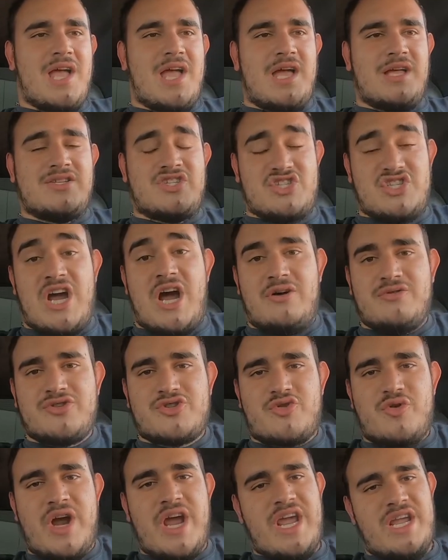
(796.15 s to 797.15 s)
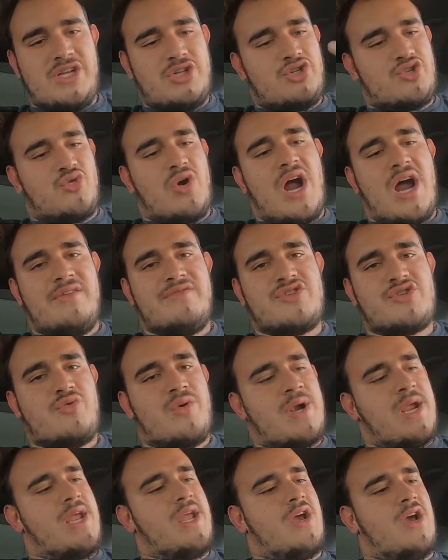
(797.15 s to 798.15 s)
Sounds great, drives
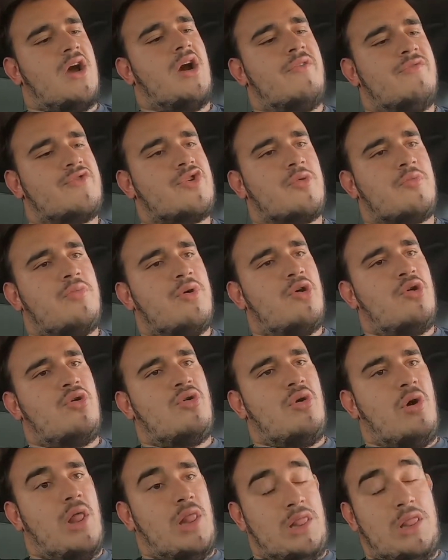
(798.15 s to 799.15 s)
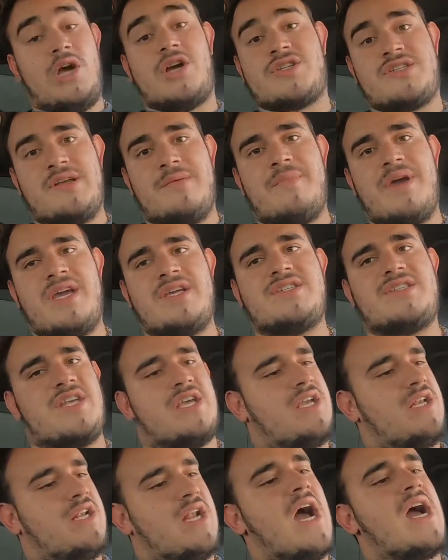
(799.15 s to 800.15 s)
great, comfortable, looks
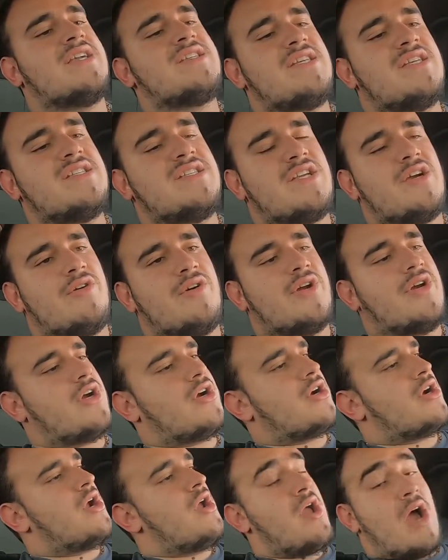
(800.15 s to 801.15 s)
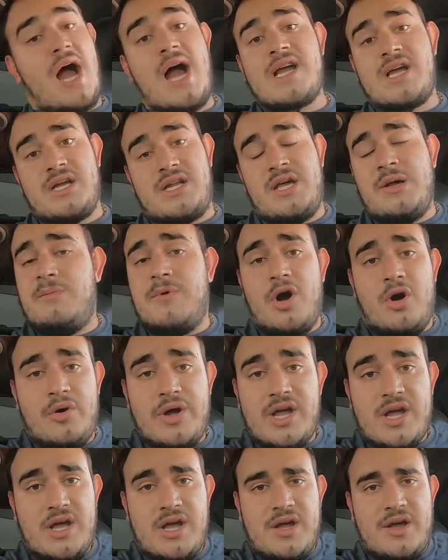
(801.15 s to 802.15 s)
amazing, nice interior. I could keep
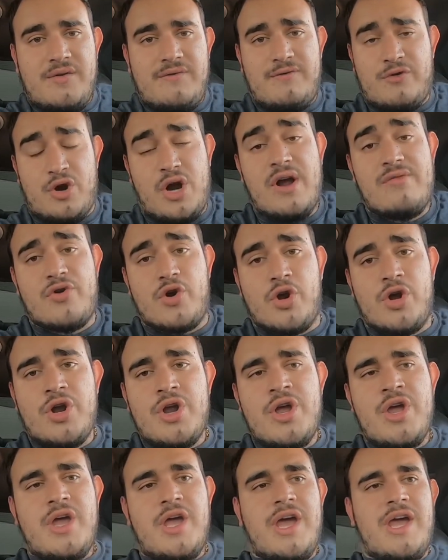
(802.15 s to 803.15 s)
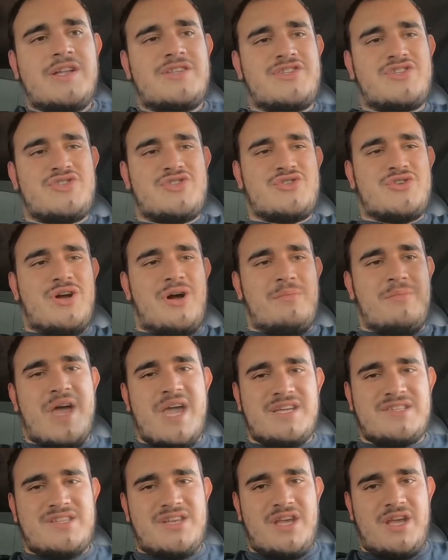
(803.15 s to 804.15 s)
going forever. It's
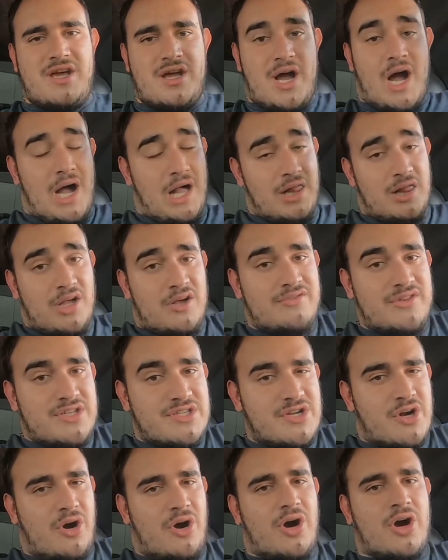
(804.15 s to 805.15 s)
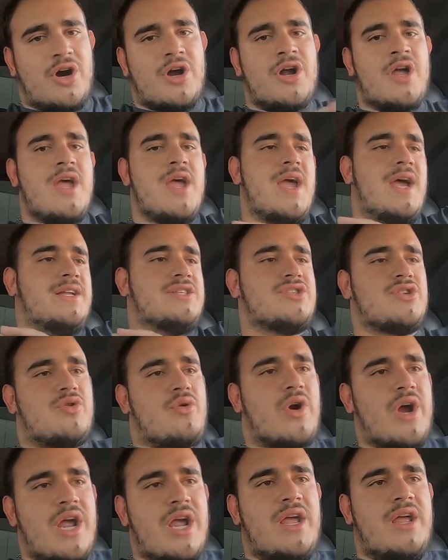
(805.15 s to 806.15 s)
amazing. I love this car. It's
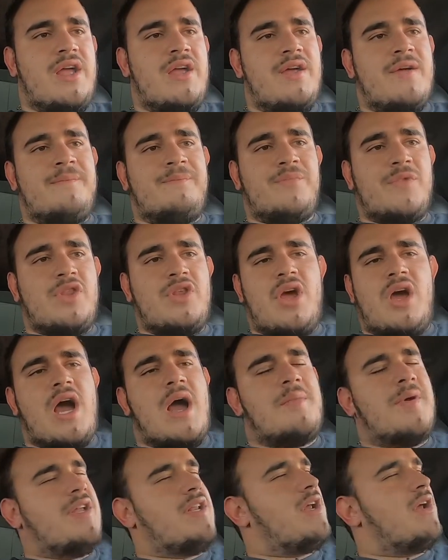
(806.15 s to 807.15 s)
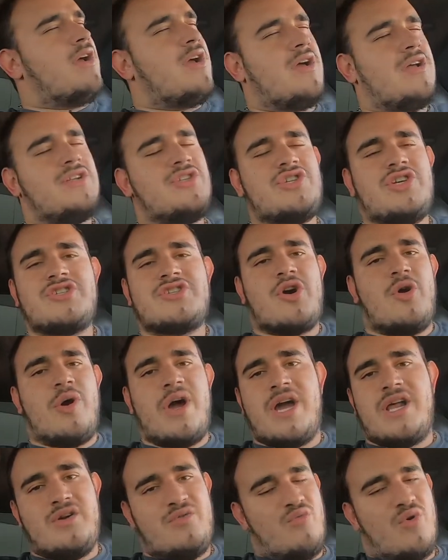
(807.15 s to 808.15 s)
great. I mean, just go
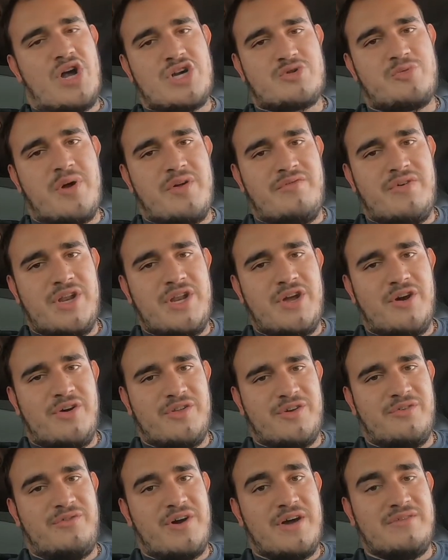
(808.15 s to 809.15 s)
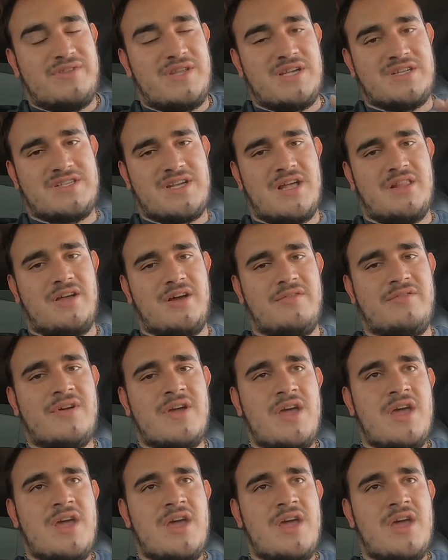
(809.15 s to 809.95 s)
ahead and watch my video on the 5 things I love.